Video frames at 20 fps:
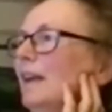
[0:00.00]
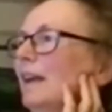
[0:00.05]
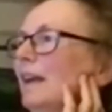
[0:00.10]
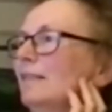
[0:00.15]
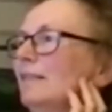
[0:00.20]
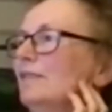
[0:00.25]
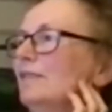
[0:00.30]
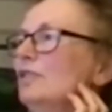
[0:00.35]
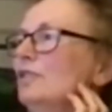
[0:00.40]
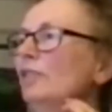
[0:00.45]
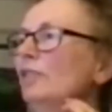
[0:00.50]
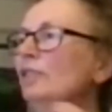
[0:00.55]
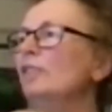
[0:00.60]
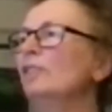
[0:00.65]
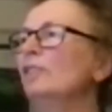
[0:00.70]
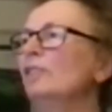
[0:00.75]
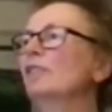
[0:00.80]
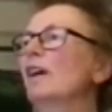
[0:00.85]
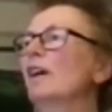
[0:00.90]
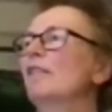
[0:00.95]
Yes, yeah.
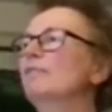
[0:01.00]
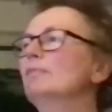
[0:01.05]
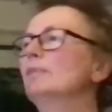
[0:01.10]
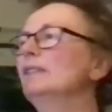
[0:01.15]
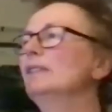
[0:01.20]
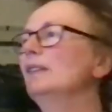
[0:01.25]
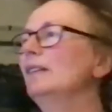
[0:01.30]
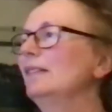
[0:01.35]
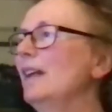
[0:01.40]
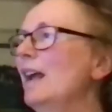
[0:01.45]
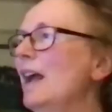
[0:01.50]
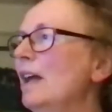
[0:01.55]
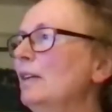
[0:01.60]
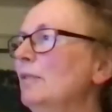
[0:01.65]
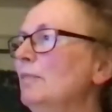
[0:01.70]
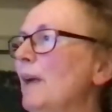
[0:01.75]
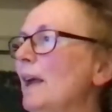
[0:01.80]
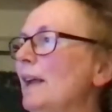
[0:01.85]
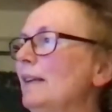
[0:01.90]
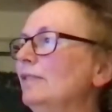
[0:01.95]
Johnson's government is hell-bent.